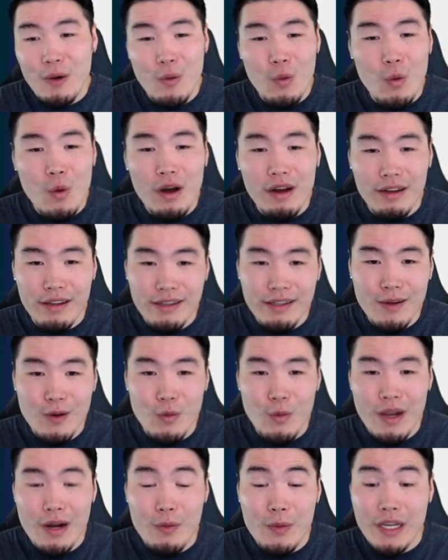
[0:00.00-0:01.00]
one,
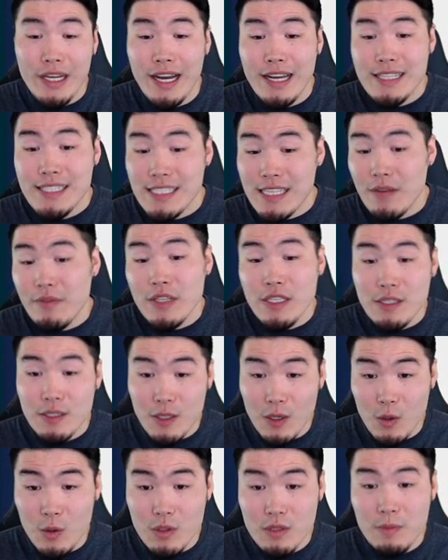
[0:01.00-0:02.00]
where we got seven
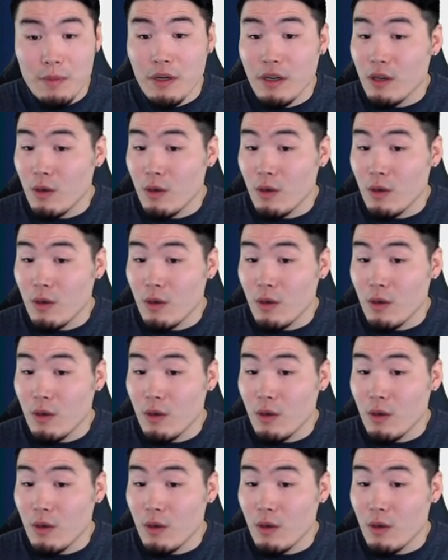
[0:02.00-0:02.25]
stones per